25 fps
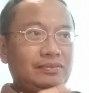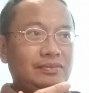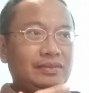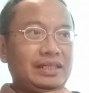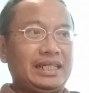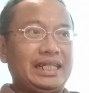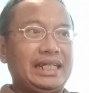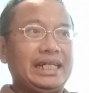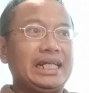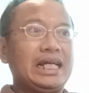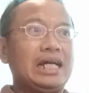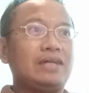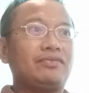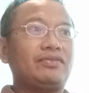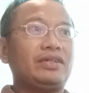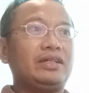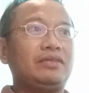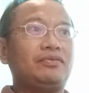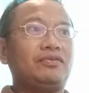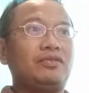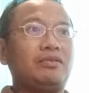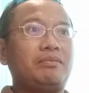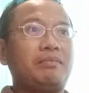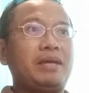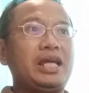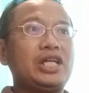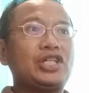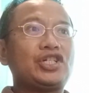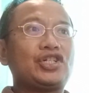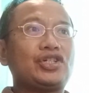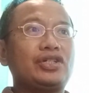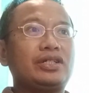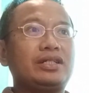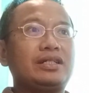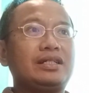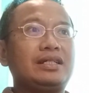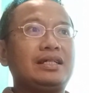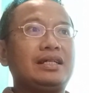enough
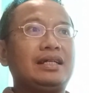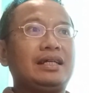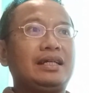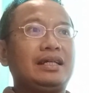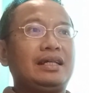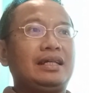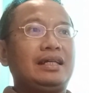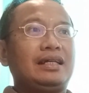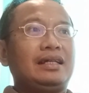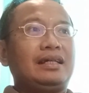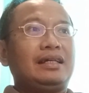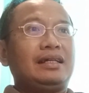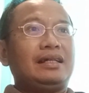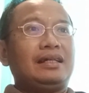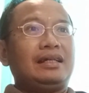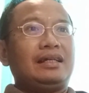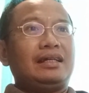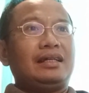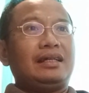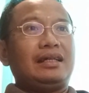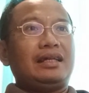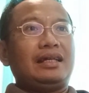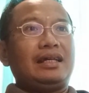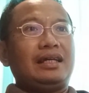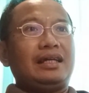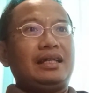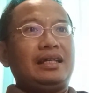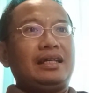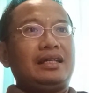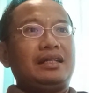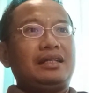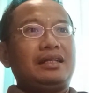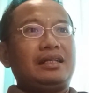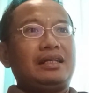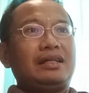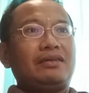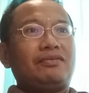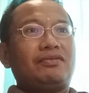information,
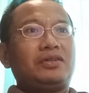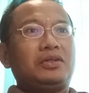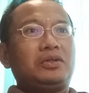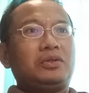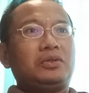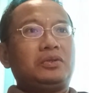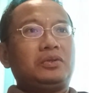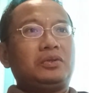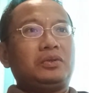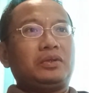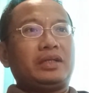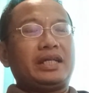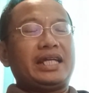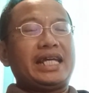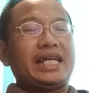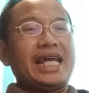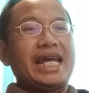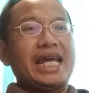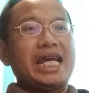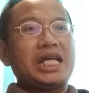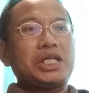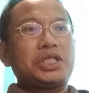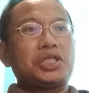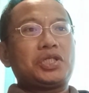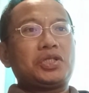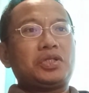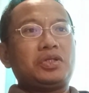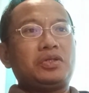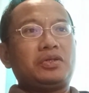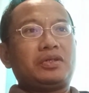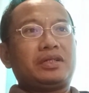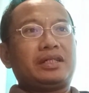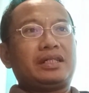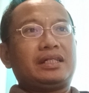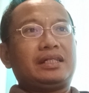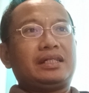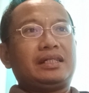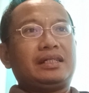and if you care to
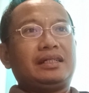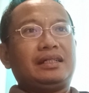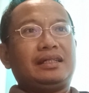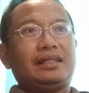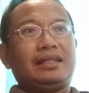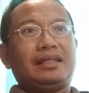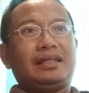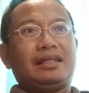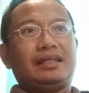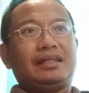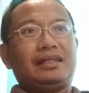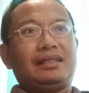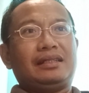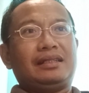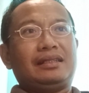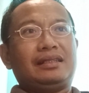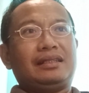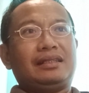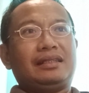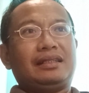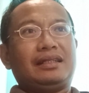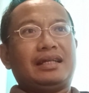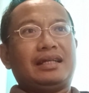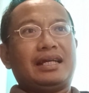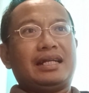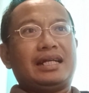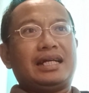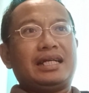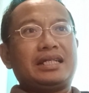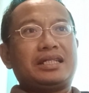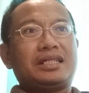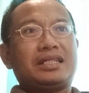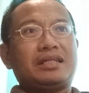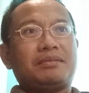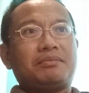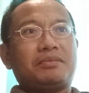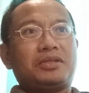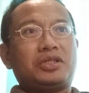look at
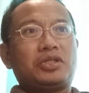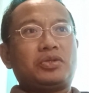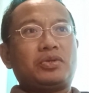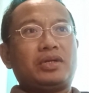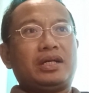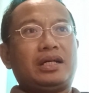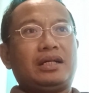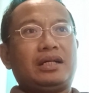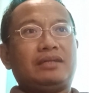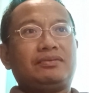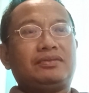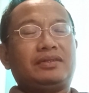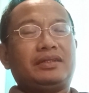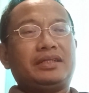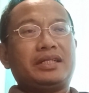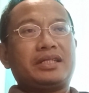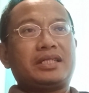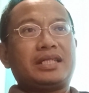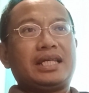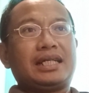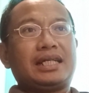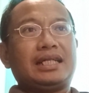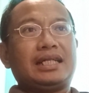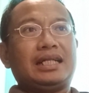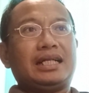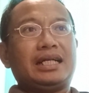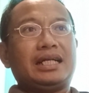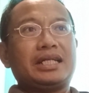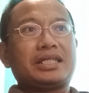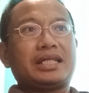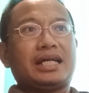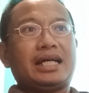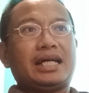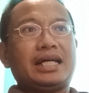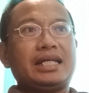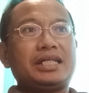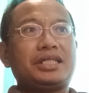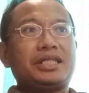item 12, or the second last
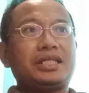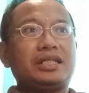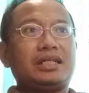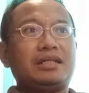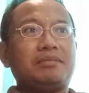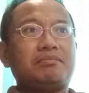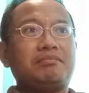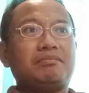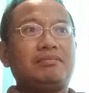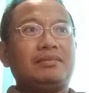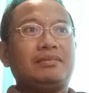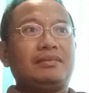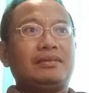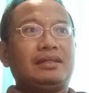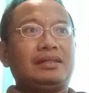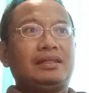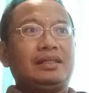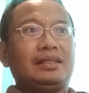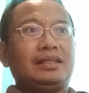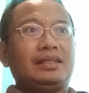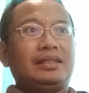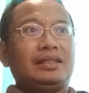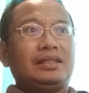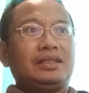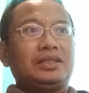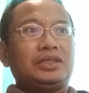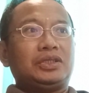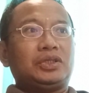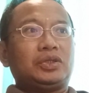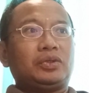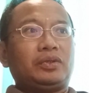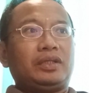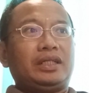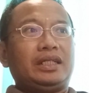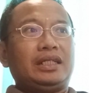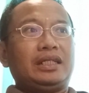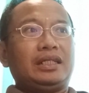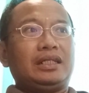item, so
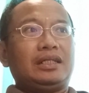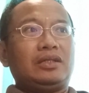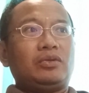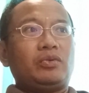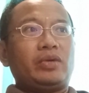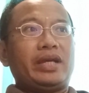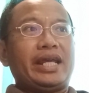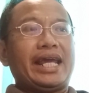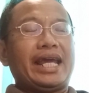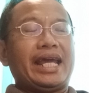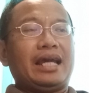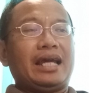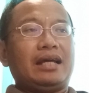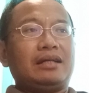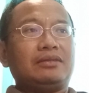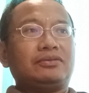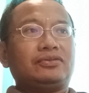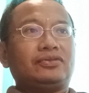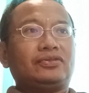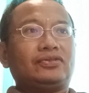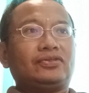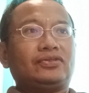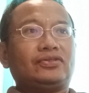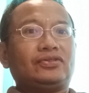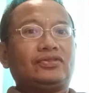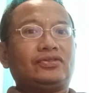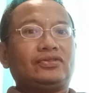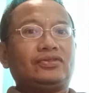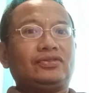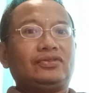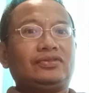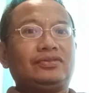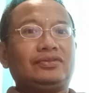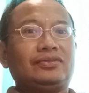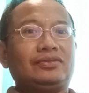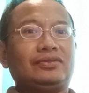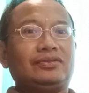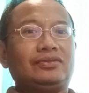here we have
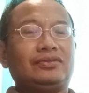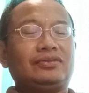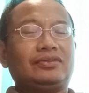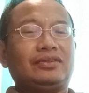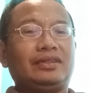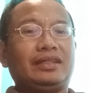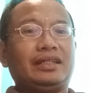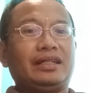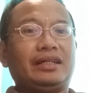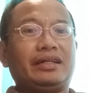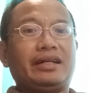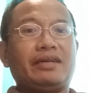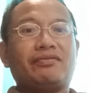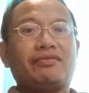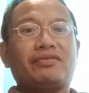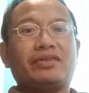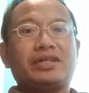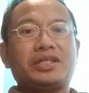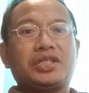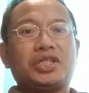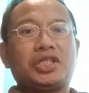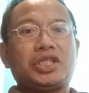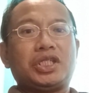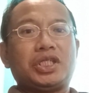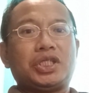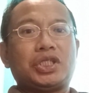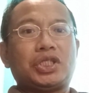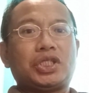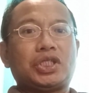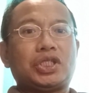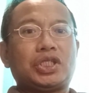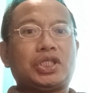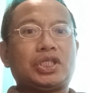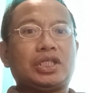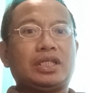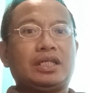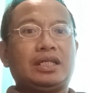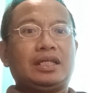the
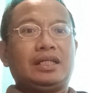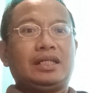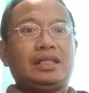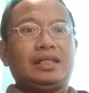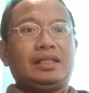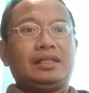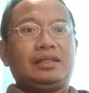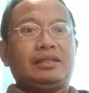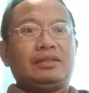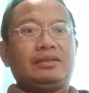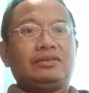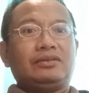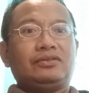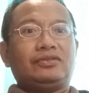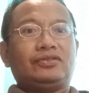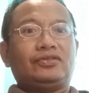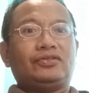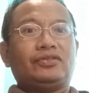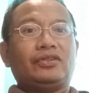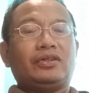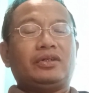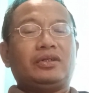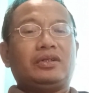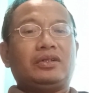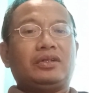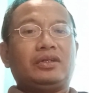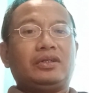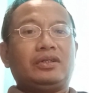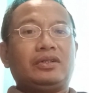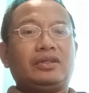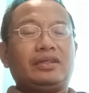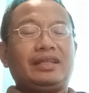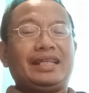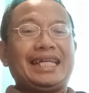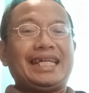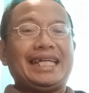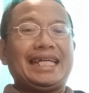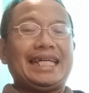references for
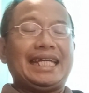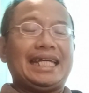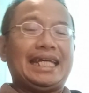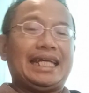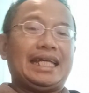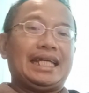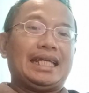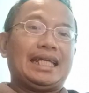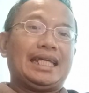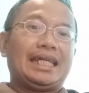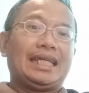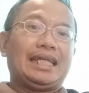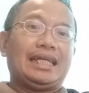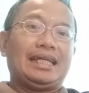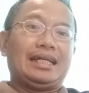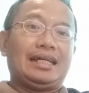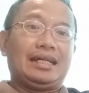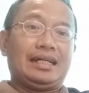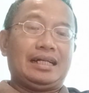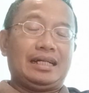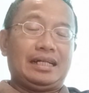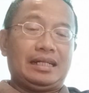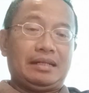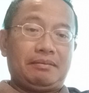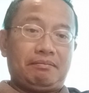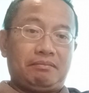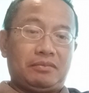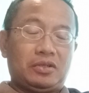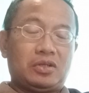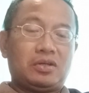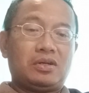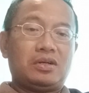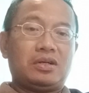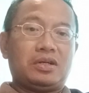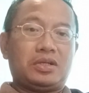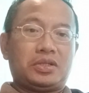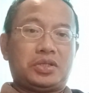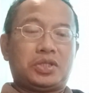the
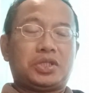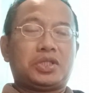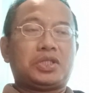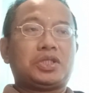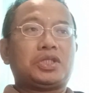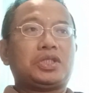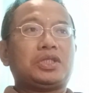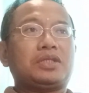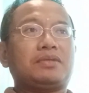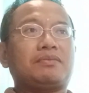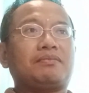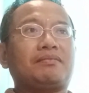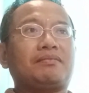course.